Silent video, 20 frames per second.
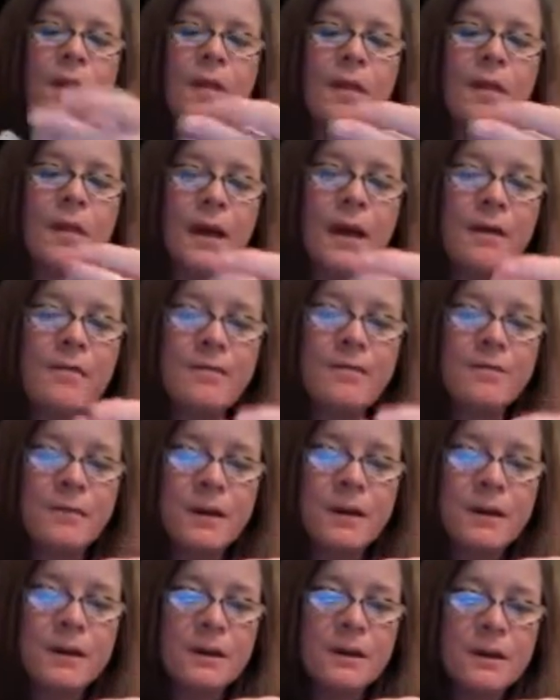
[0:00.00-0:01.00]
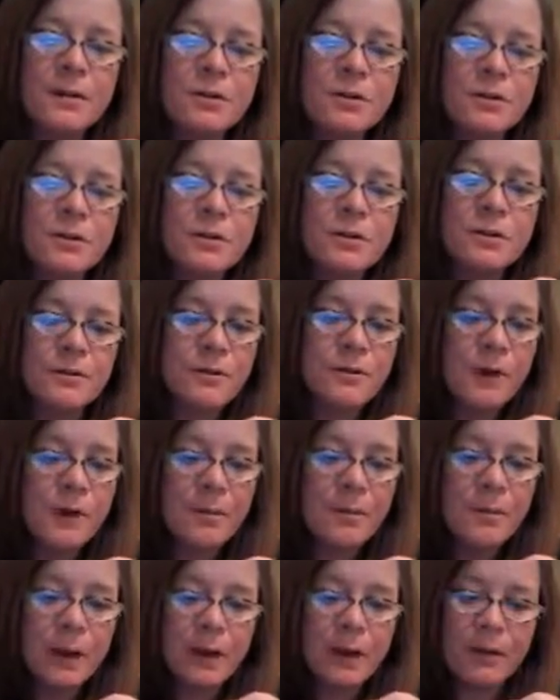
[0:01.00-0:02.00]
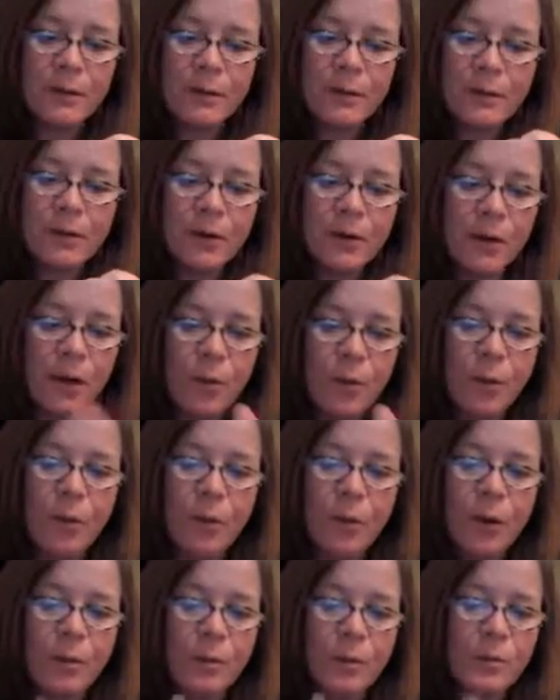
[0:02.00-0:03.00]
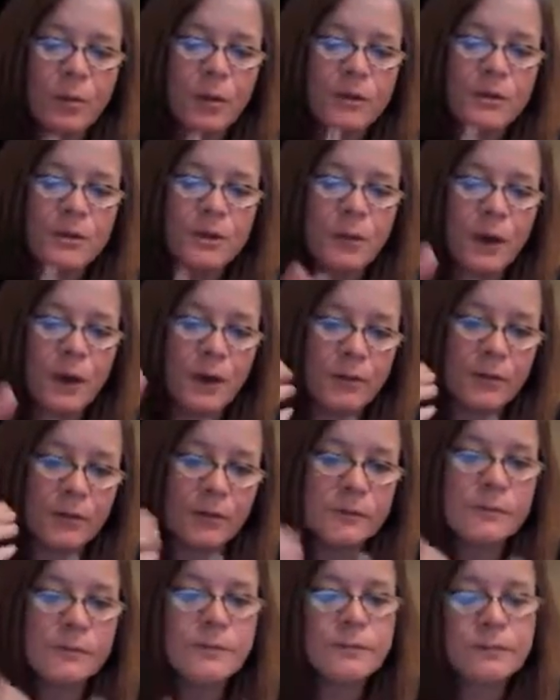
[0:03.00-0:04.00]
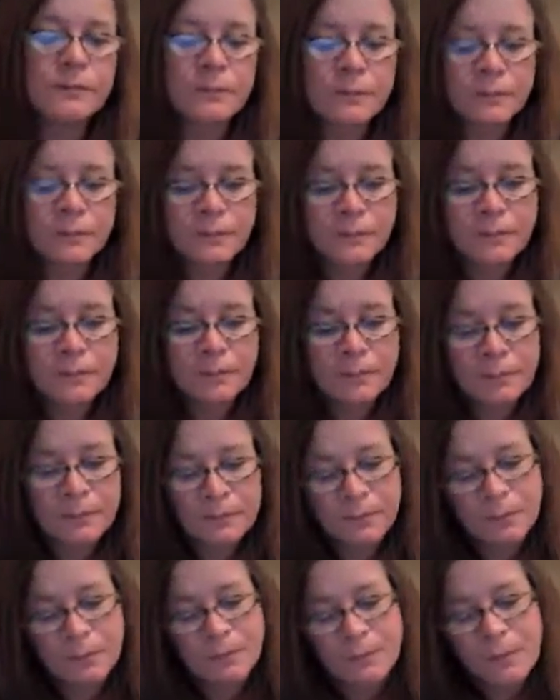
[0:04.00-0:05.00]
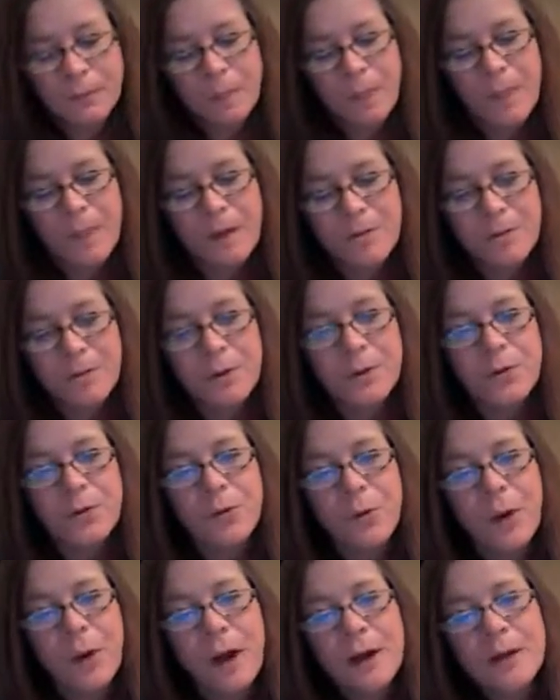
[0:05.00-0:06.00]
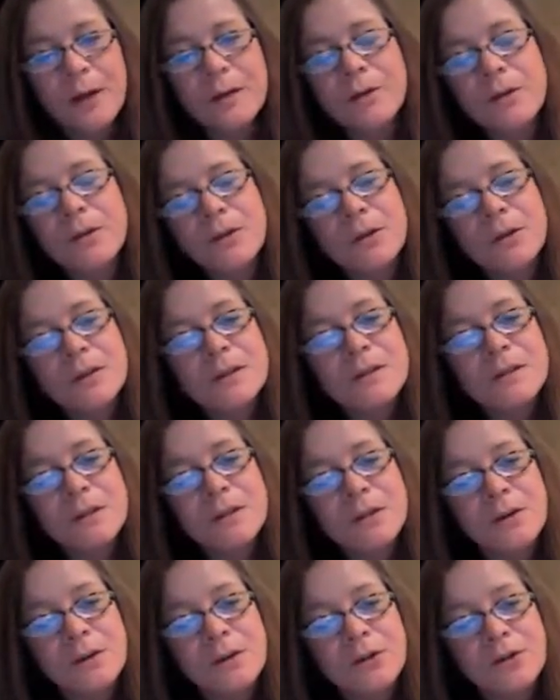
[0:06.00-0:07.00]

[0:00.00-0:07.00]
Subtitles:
They fit into the VapeMate with no problem whatsoever. They feel great. You can see your